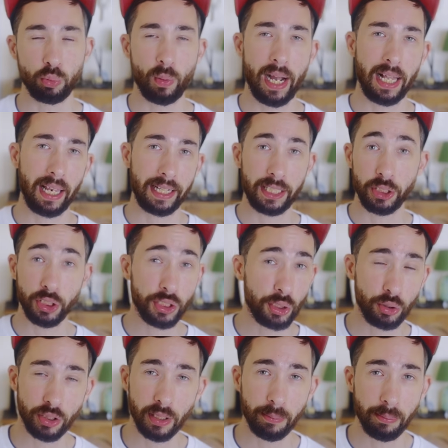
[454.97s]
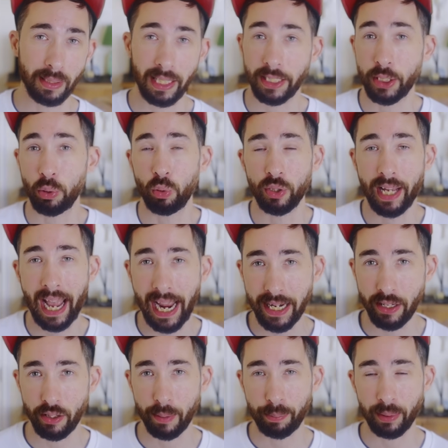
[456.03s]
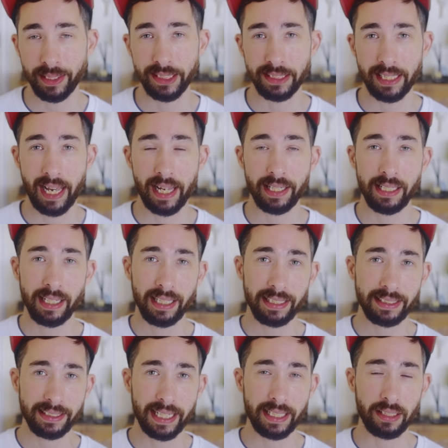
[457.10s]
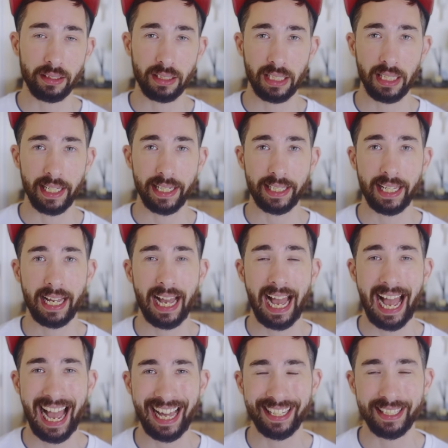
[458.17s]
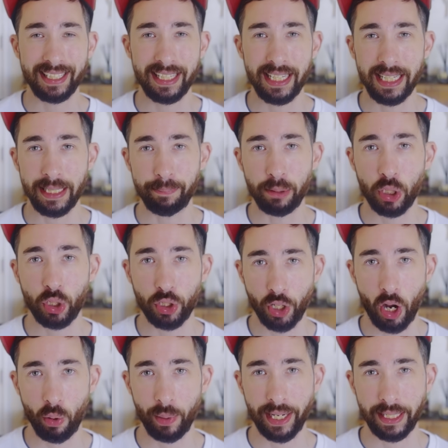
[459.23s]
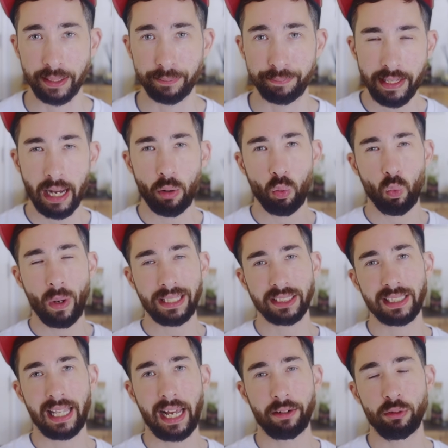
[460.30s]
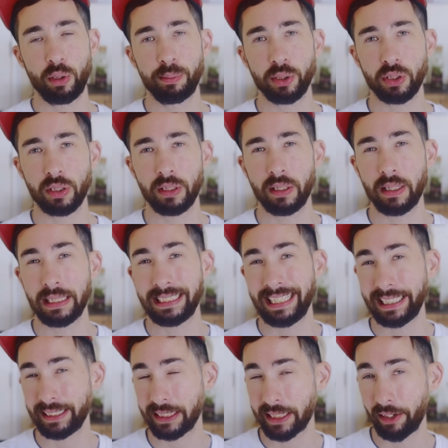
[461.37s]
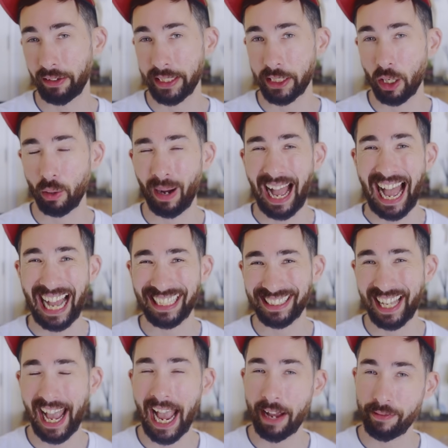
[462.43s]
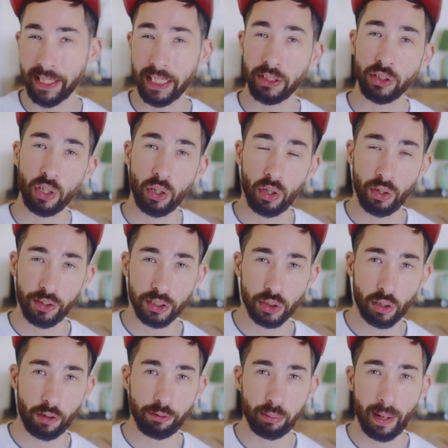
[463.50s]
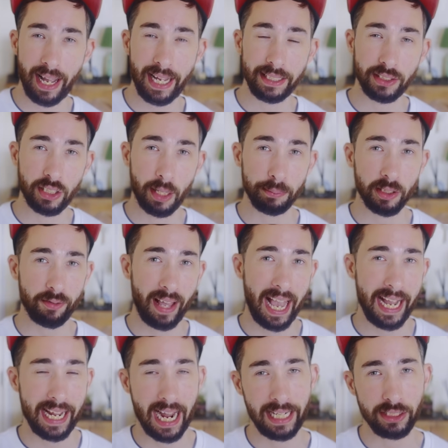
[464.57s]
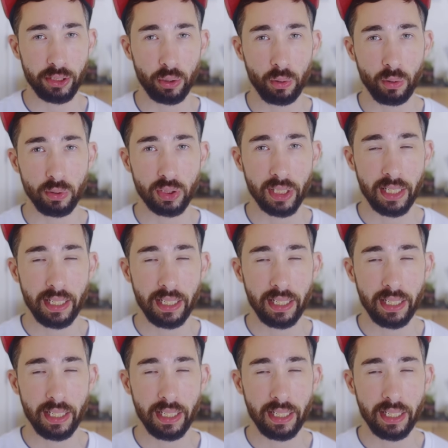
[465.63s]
well. I can just use them like you would any other preset, single click and keep going. Now, whilst Lightroom doesn't necessarily go as heavy as other software in terms of AI tools,